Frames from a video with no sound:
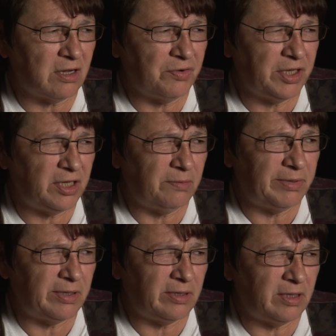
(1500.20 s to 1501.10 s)
now, he'd have
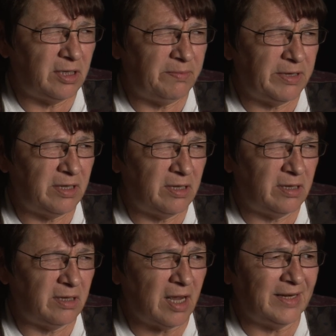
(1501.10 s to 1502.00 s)
been he'd be
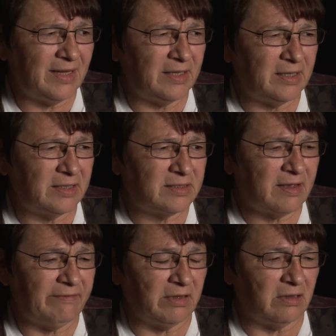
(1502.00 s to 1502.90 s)
ninety
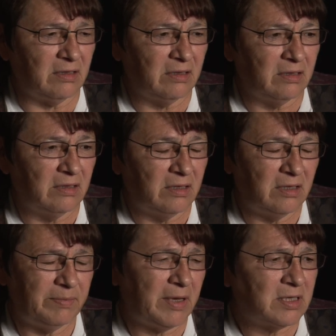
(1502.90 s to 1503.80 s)
seven.
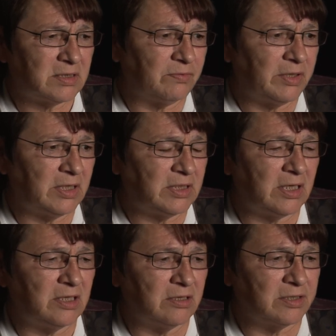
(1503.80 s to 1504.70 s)
He passed away
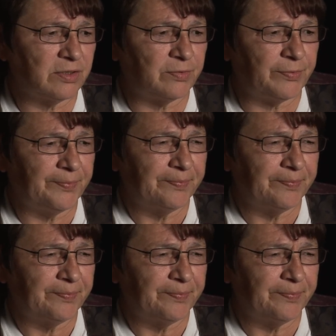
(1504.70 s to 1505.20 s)
ten years ago.